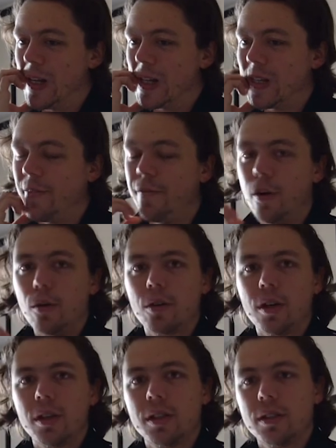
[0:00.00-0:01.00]

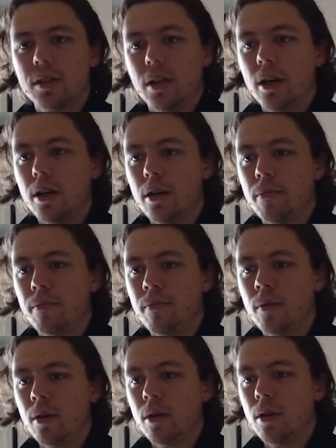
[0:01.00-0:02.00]
focus.
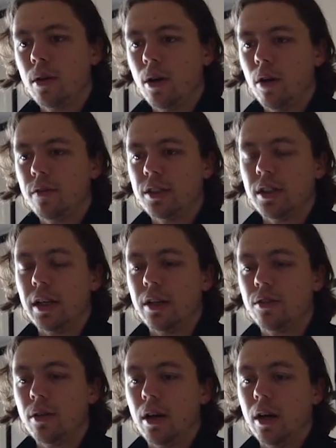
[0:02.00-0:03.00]
Obviously,
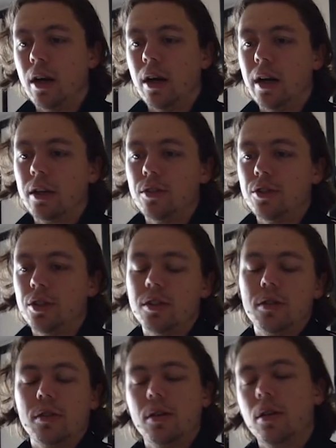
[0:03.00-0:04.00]
I can just,